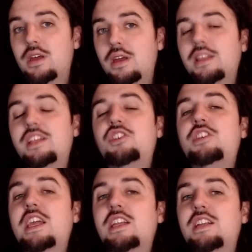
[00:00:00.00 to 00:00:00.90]
and the
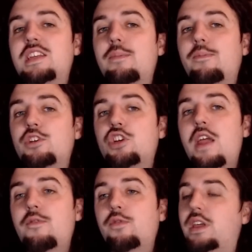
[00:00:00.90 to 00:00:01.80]
second attempt for
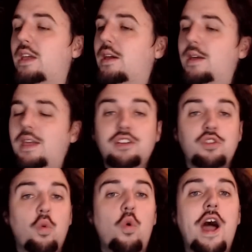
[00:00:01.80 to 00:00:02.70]
Scheifele, he has a
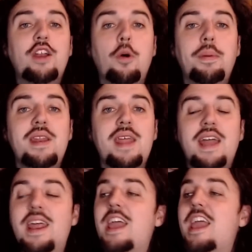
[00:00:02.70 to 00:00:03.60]
wide open net,